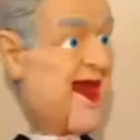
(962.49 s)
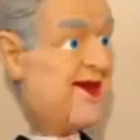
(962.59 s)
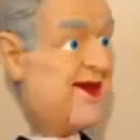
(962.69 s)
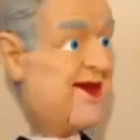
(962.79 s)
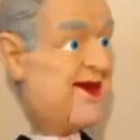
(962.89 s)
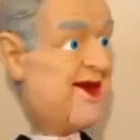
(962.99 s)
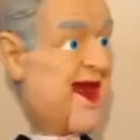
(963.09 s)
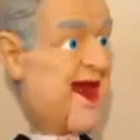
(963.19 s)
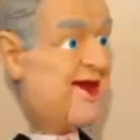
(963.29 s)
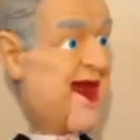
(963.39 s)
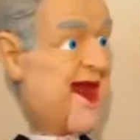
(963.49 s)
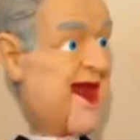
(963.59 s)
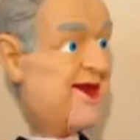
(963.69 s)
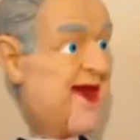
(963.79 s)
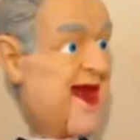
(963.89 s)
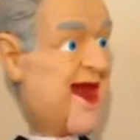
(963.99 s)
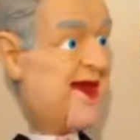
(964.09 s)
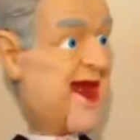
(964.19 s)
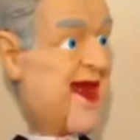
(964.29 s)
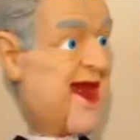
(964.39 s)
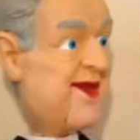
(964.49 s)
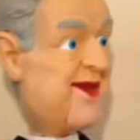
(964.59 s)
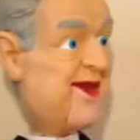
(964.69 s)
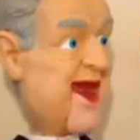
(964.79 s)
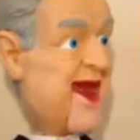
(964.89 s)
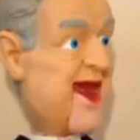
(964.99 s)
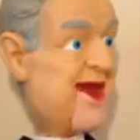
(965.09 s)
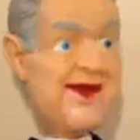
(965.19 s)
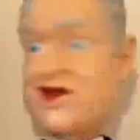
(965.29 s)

old? When your family talks about you in front of you.